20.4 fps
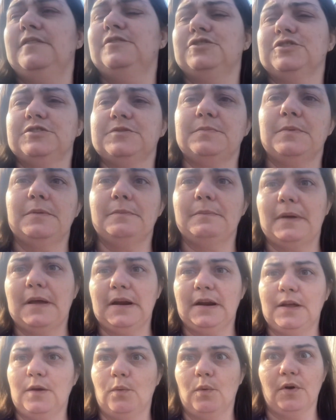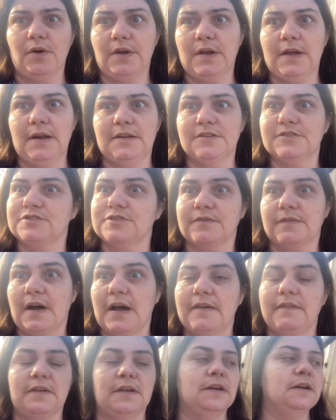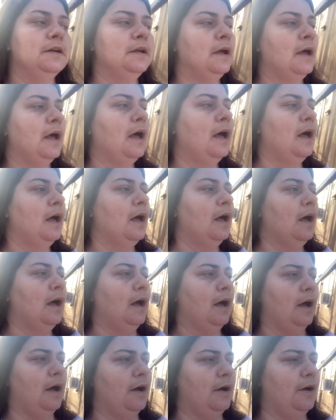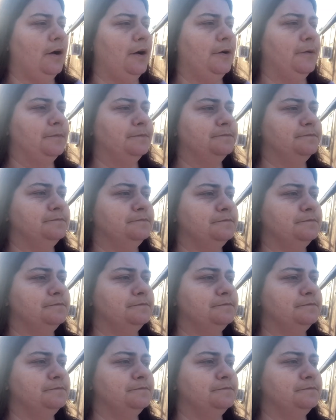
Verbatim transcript: Just been mainly working and surviving. Um,